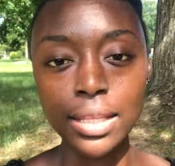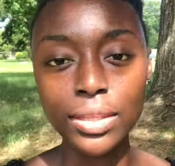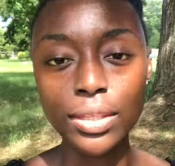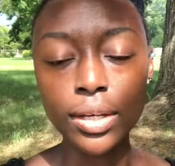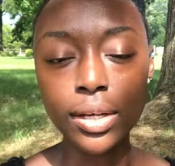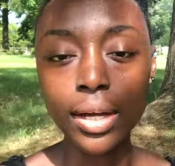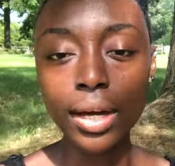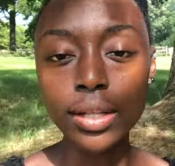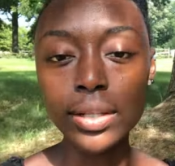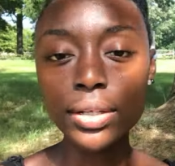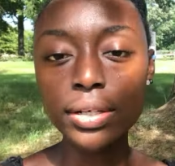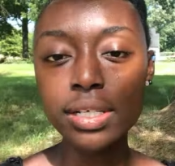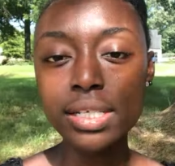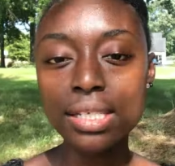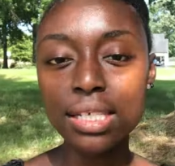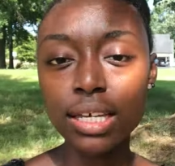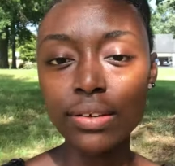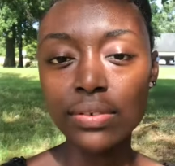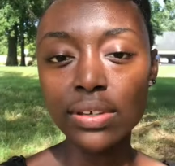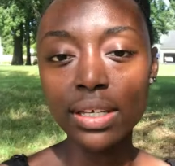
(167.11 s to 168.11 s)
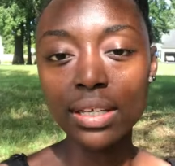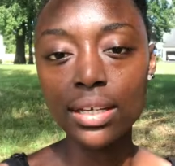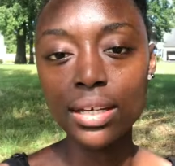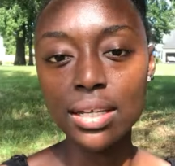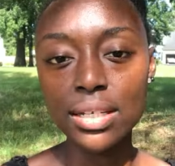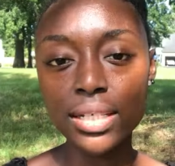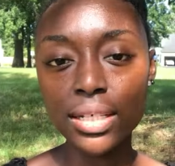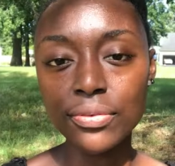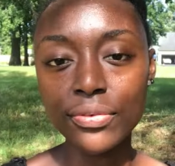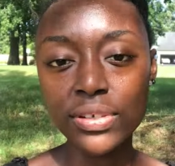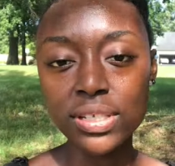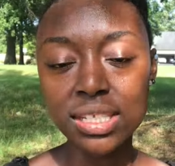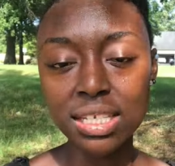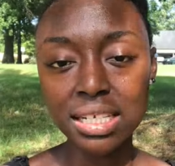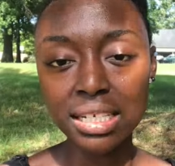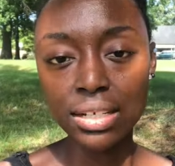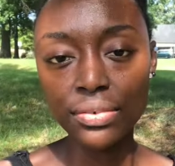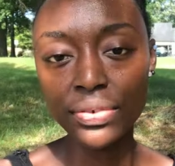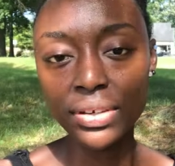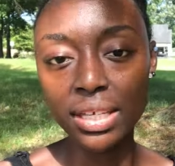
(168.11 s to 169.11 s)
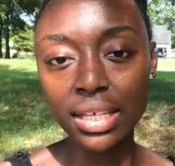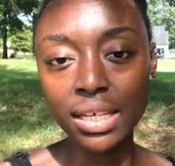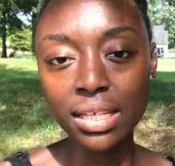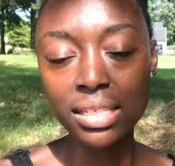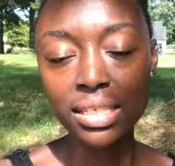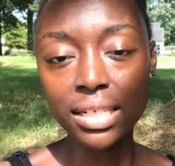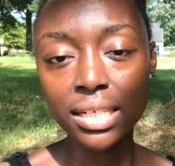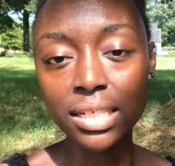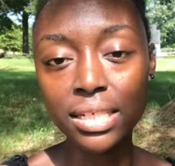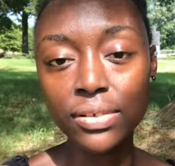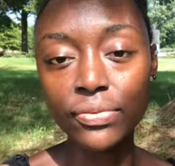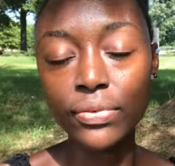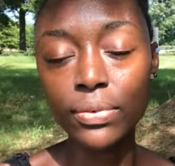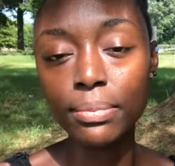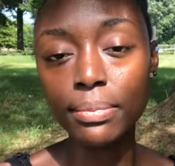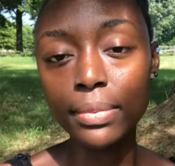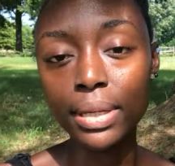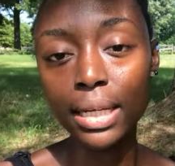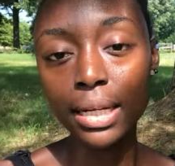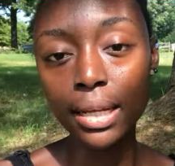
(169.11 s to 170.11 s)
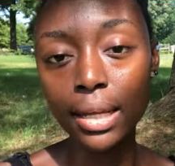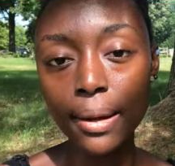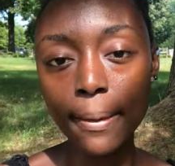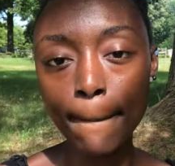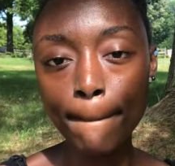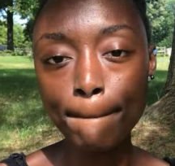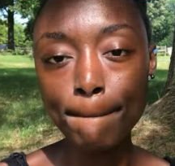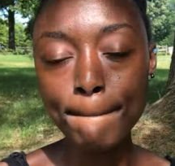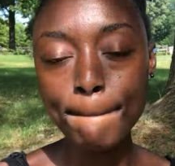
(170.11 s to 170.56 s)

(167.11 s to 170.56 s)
The color is giving it a different significance and a different meaning,